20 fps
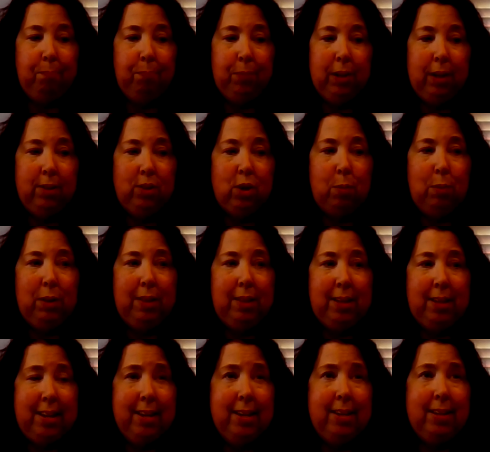So
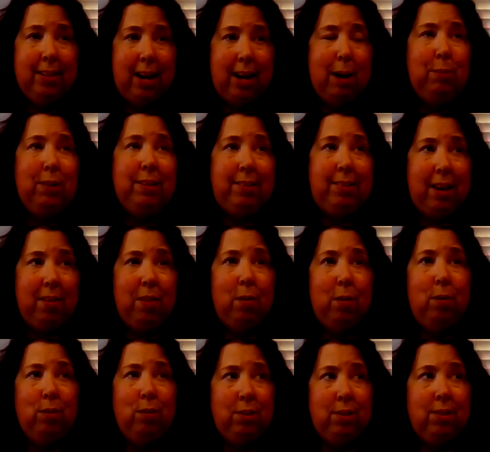I would say
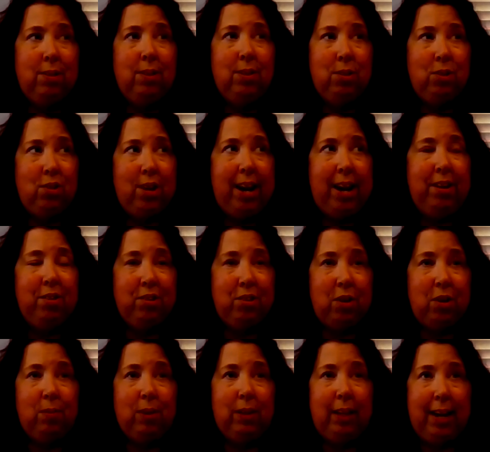those changes
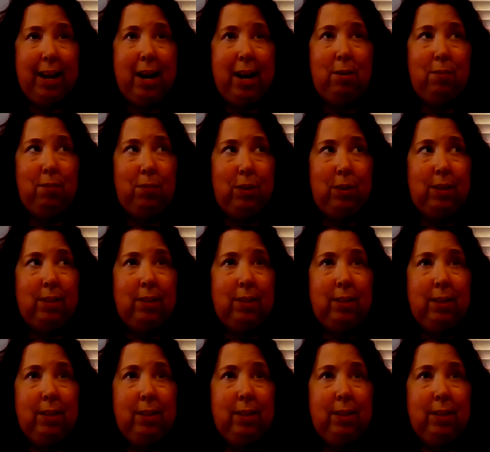are really helpful.